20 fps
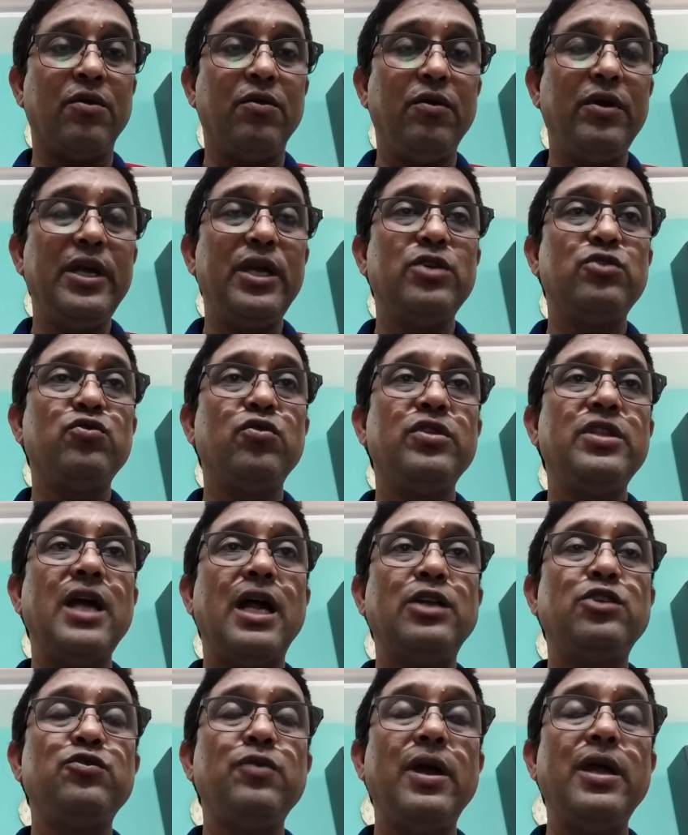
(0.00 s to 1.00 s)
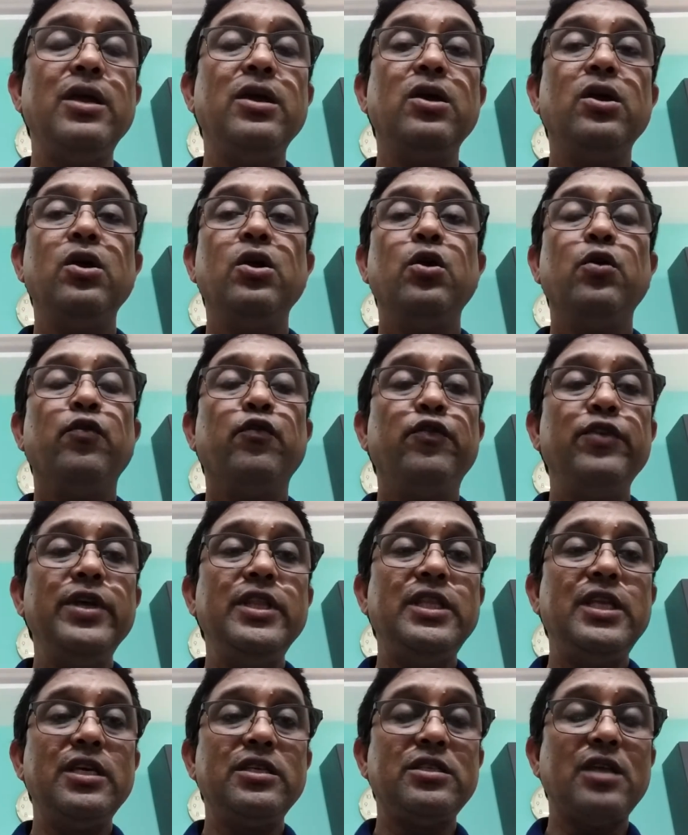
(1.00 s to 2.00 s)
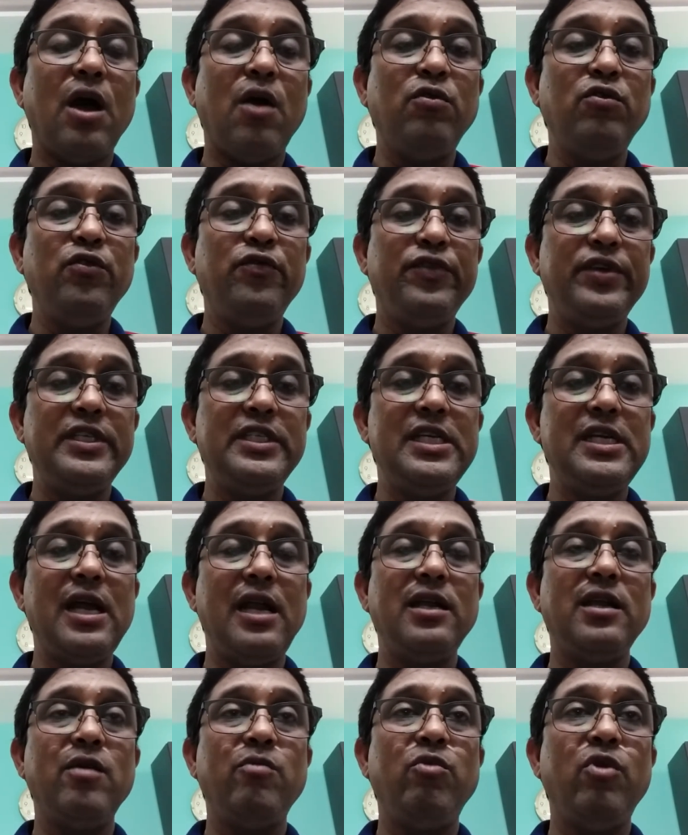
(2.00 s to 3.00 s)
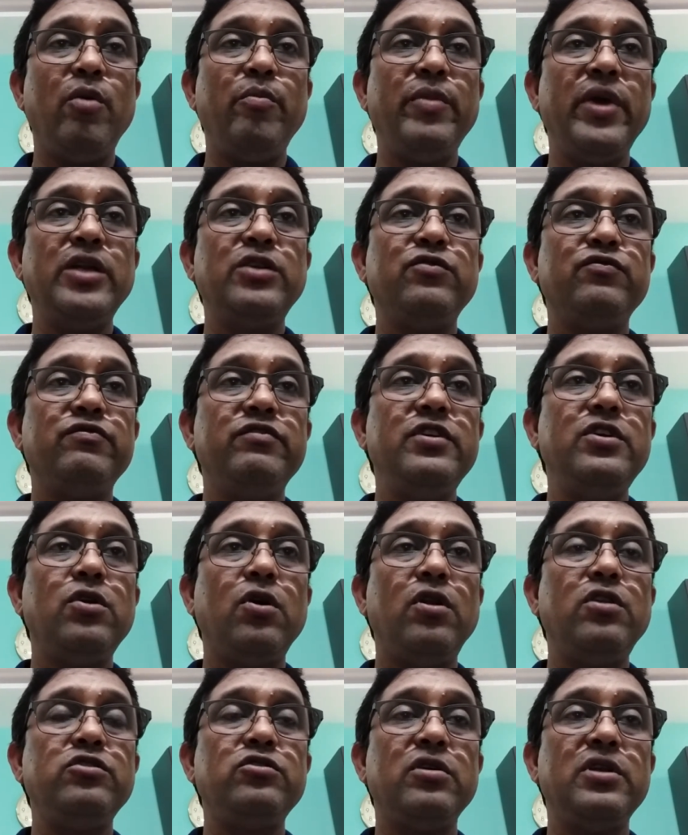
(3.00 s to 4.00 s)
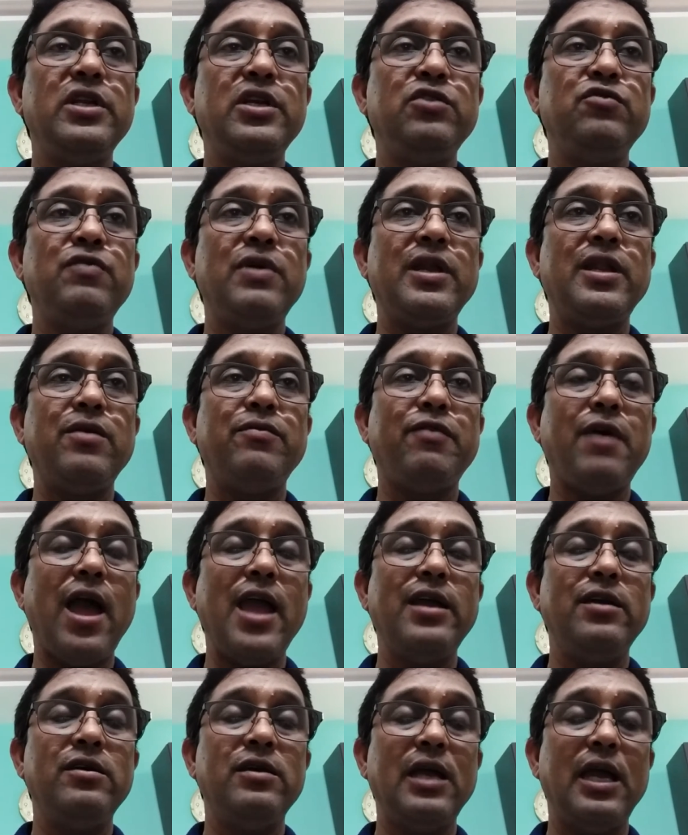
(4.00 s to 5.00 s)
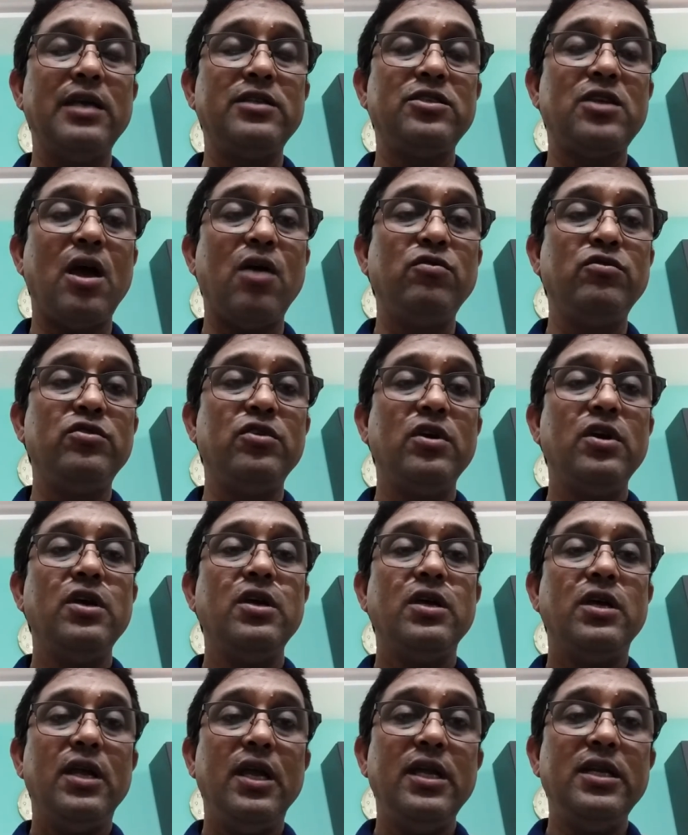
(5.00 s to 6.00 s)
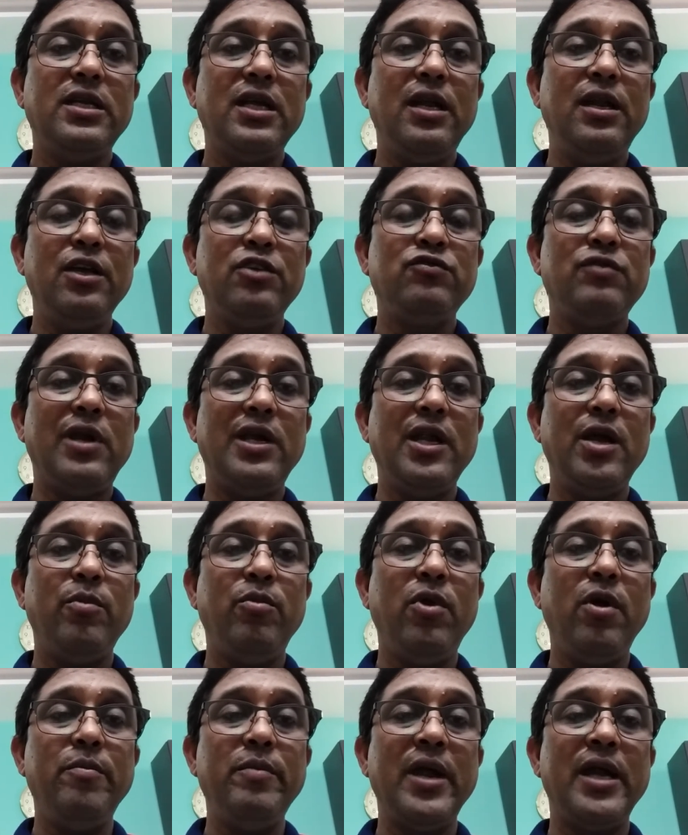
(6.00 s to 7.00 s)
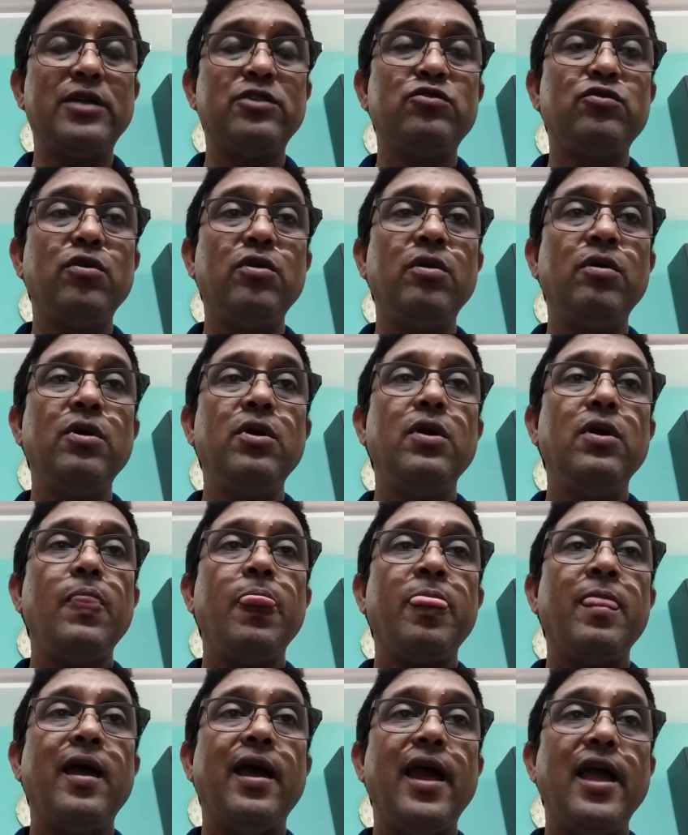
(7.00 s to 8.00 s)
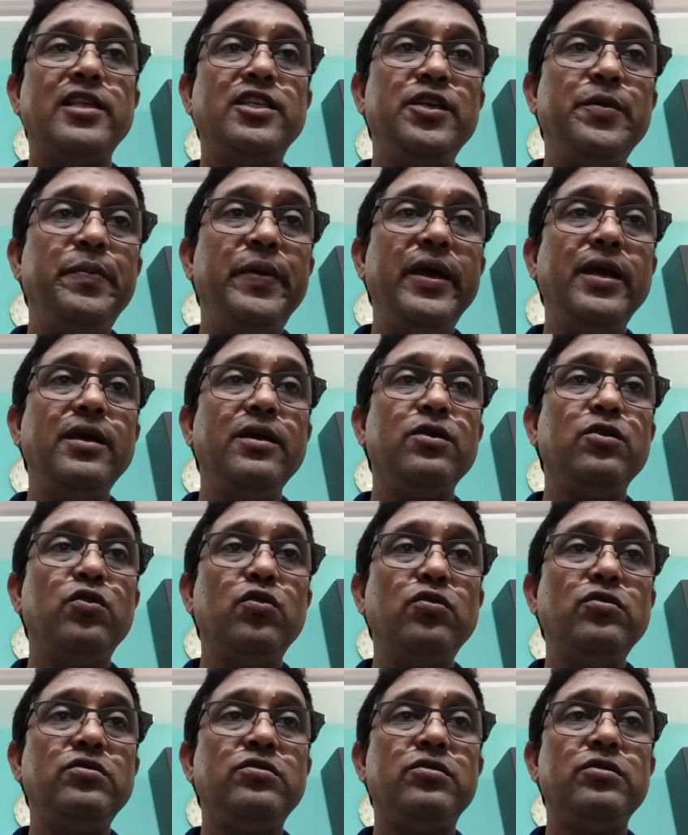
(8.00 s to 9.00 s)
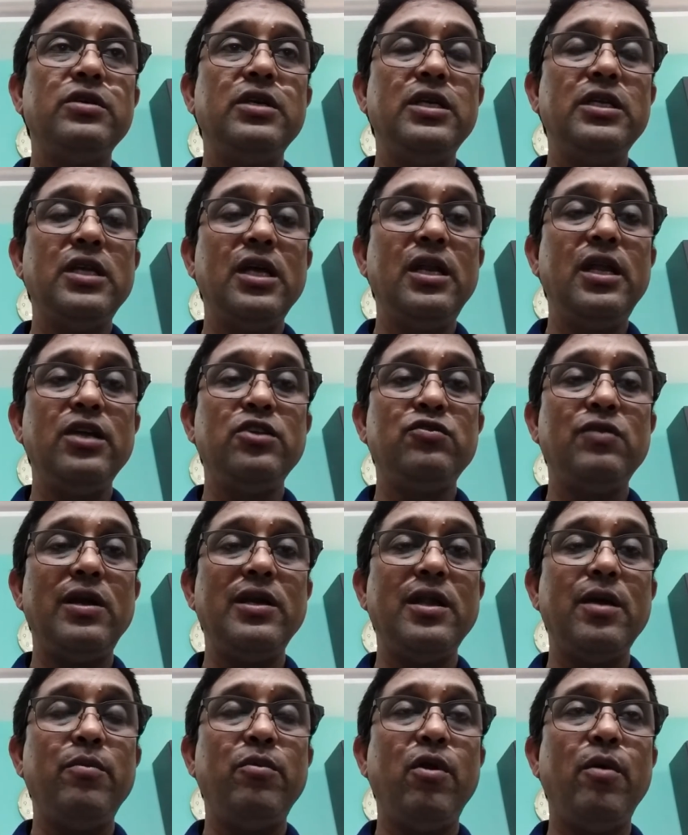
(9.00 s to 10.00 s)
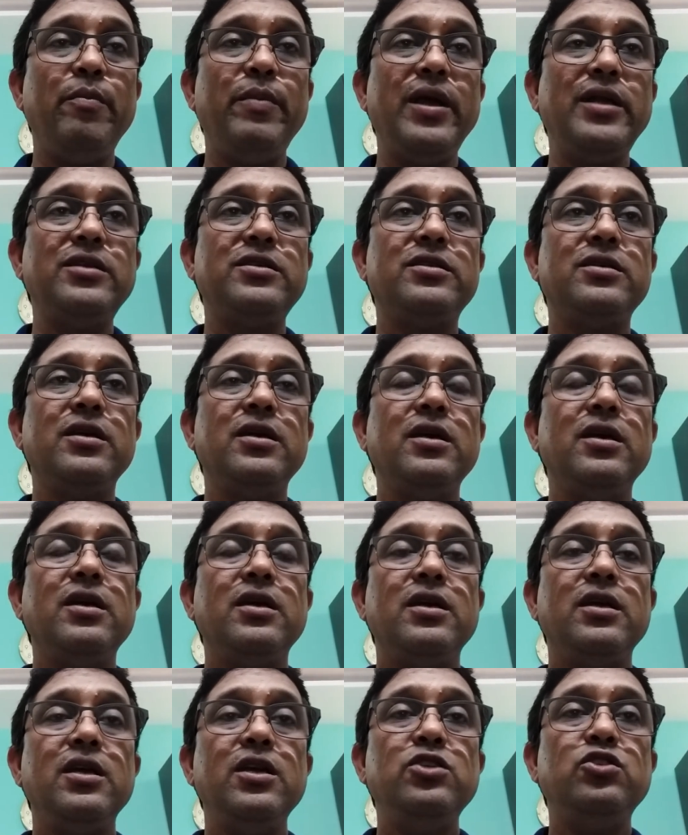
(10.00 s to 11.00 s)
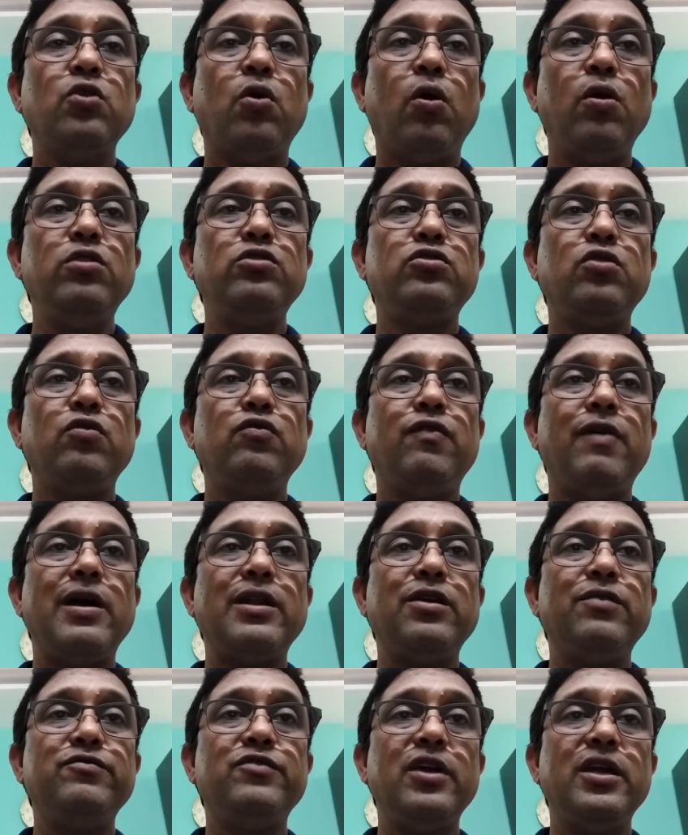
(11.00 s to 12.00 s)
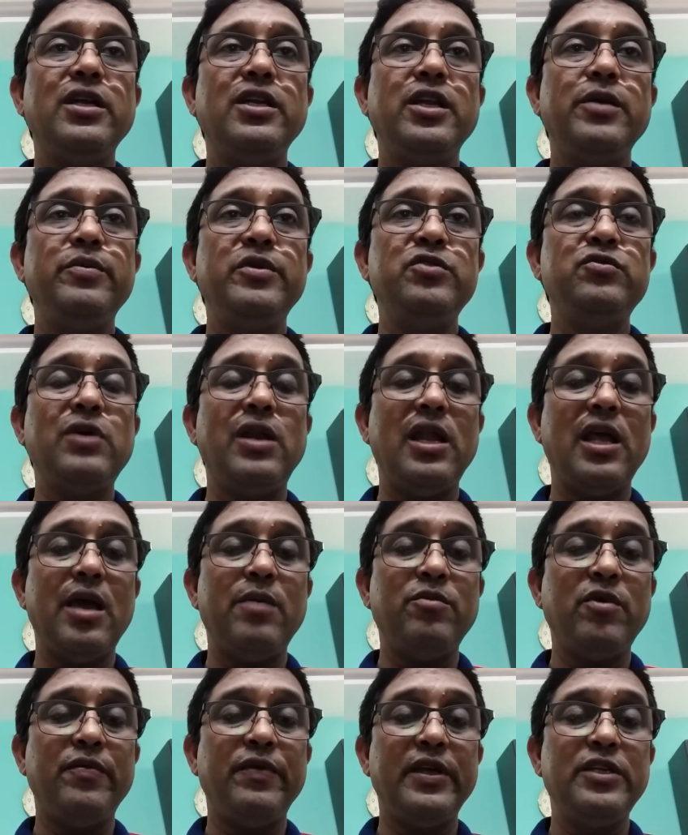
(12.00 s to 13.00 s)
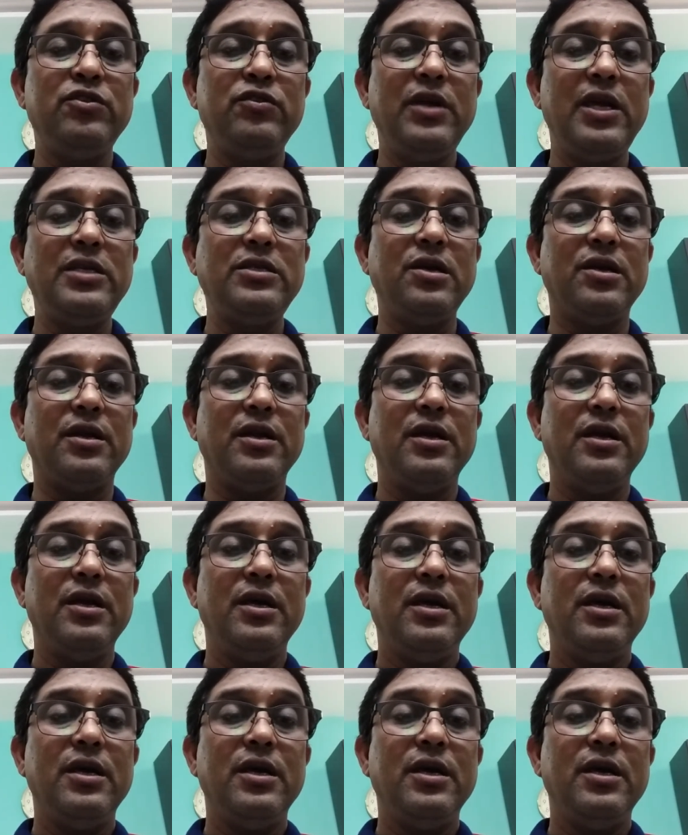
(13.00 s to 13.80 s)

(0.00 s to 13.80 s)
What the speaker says: Okay, so that's why with a sound physical development we also require a sound intellectual development. So achieving good intellectual development is also one of the individual aim of education.